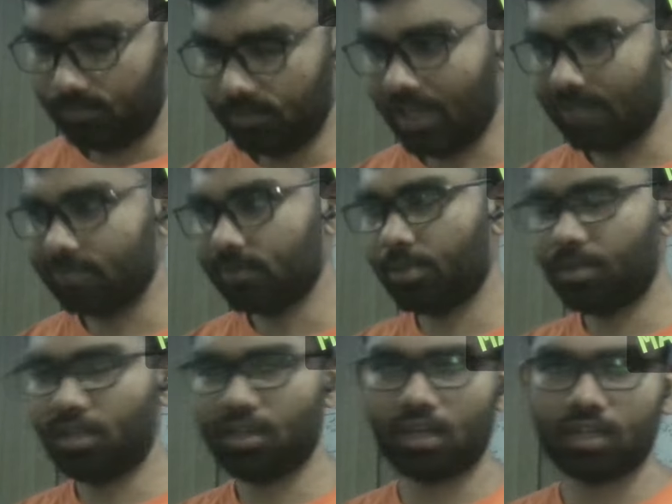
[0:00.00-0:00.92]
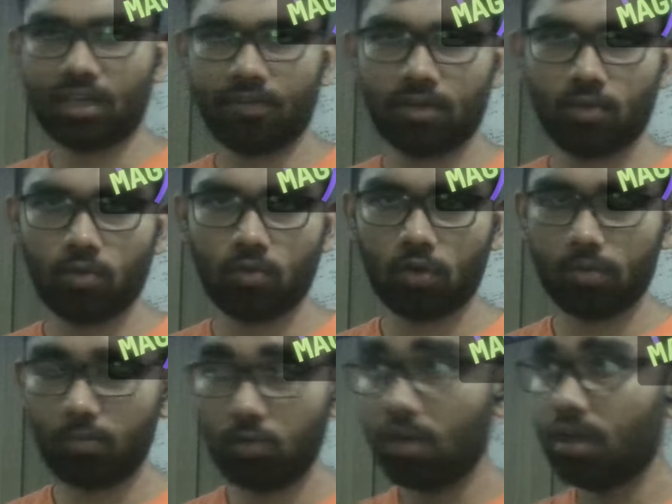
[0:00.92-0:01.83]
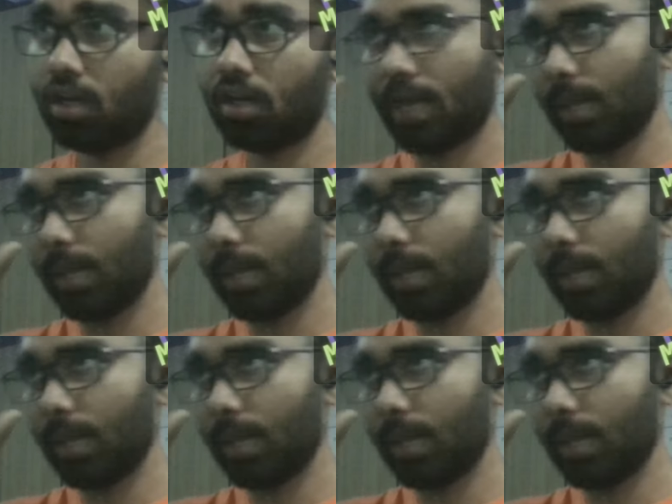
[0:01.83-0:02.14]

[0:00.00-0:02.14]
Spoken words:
Yeah, I mean, I'll cover a whole lot more